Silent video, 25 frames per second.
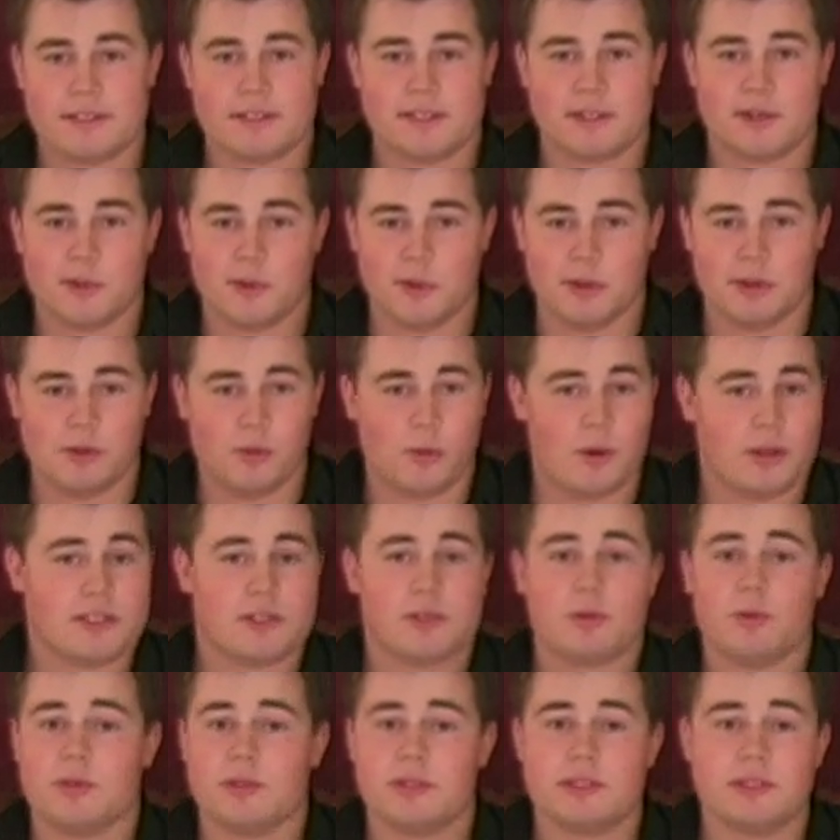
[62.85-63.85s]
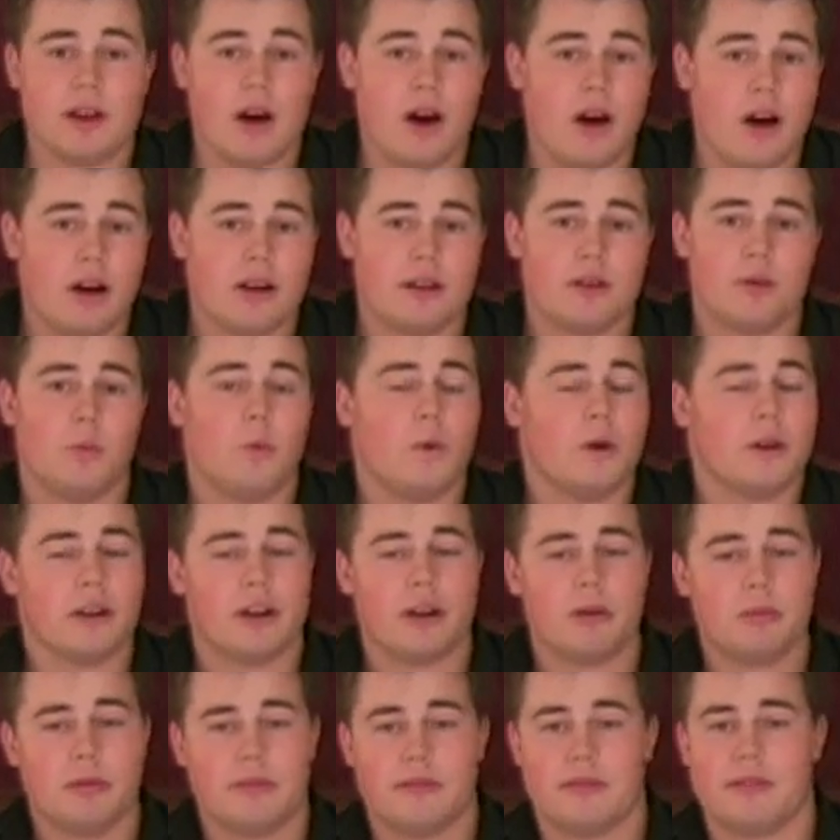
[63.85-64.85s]
school song, one
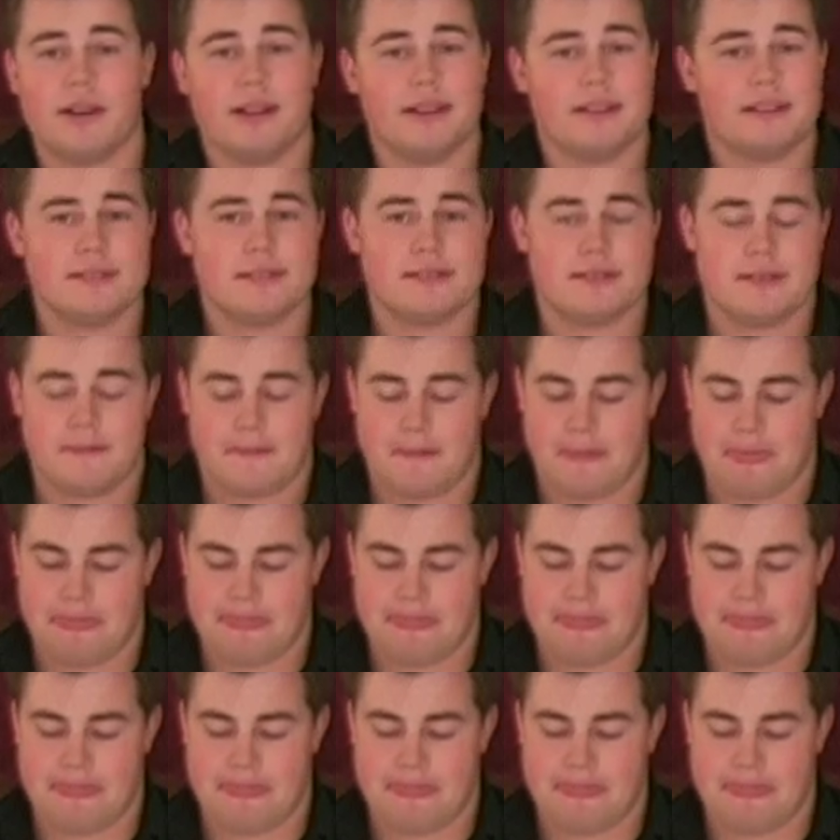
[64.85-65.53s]
group of friends.